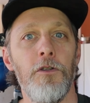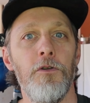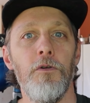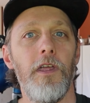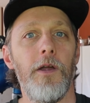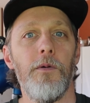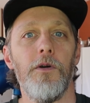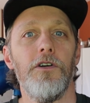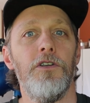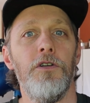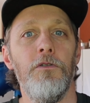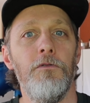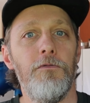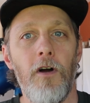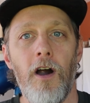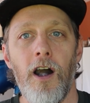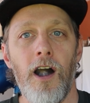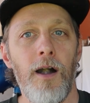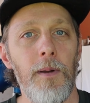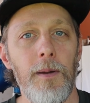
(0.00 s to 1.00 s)
knew they were too
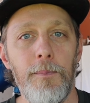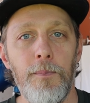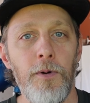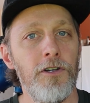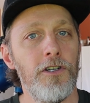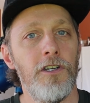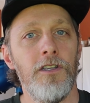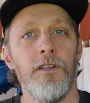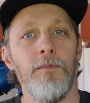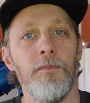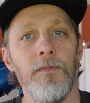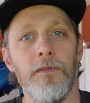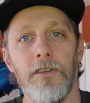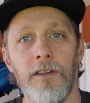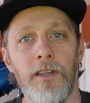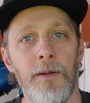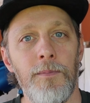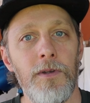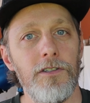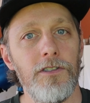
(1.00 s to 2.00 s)
far. I'd be pushing them the
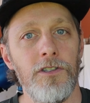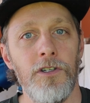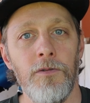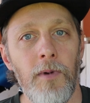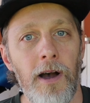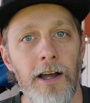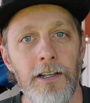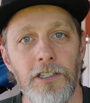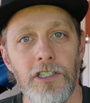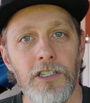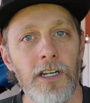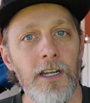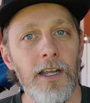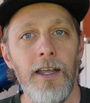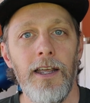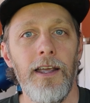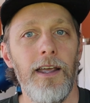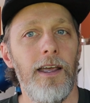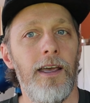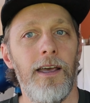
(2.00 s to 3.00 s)
limits too much,
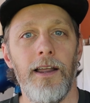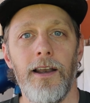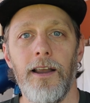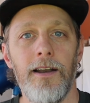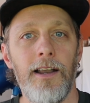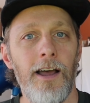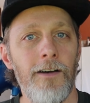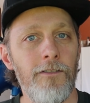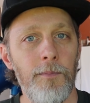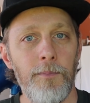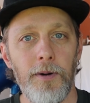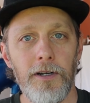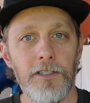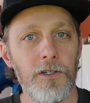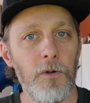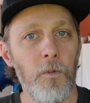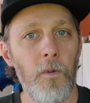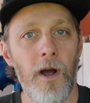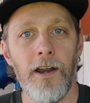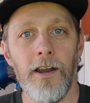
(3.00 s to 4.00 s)
and I'd have a bunch
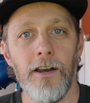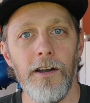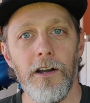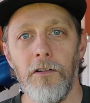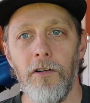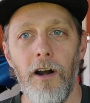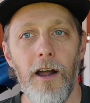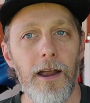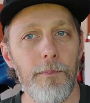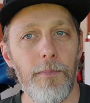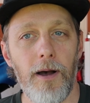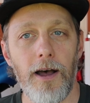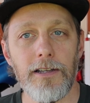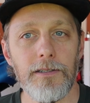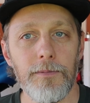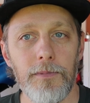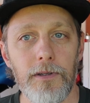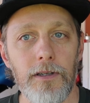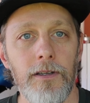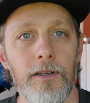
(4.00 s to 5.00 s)
of whining and crying
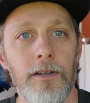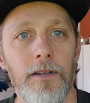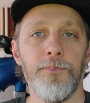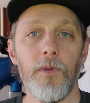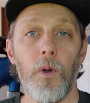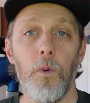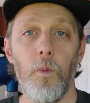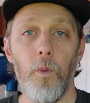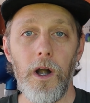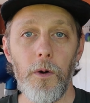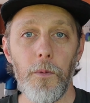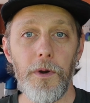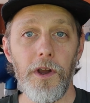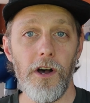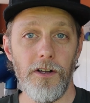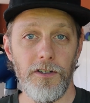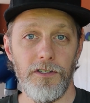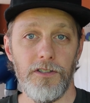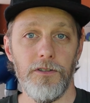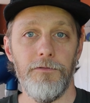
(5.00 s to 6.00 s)
possibly. Where we
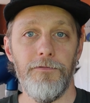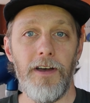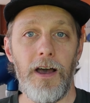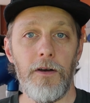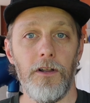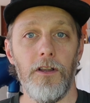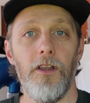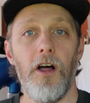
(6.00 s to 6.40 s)
also found a